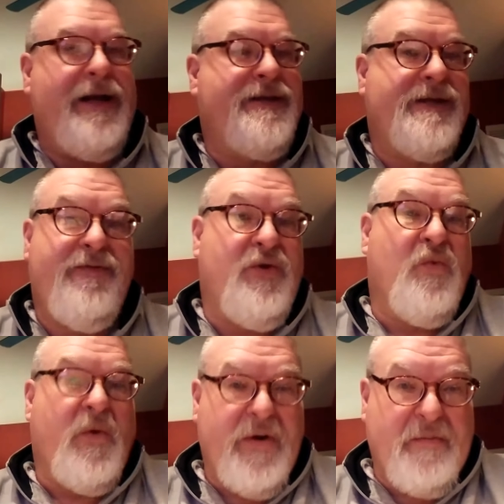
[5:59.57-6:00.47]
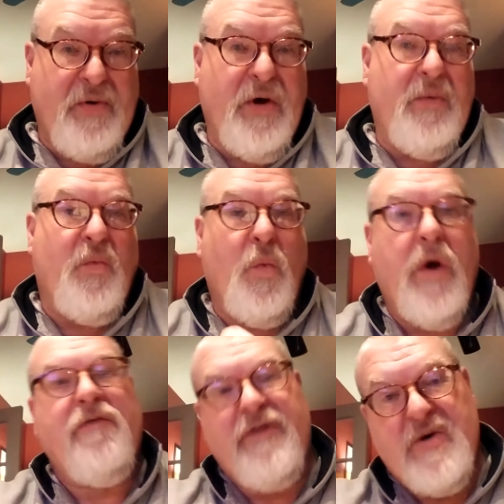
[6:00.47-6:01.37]
is that if you want to put one
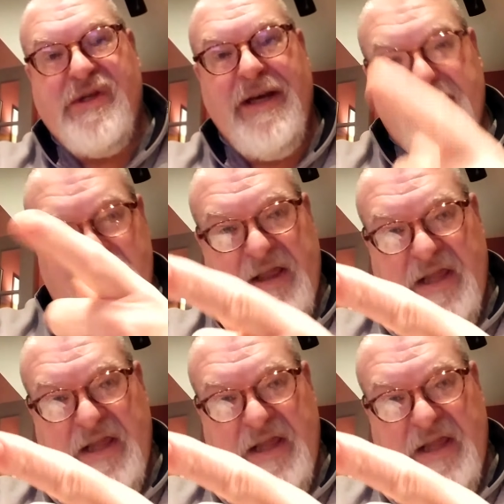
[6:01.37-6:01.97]
of those nibs in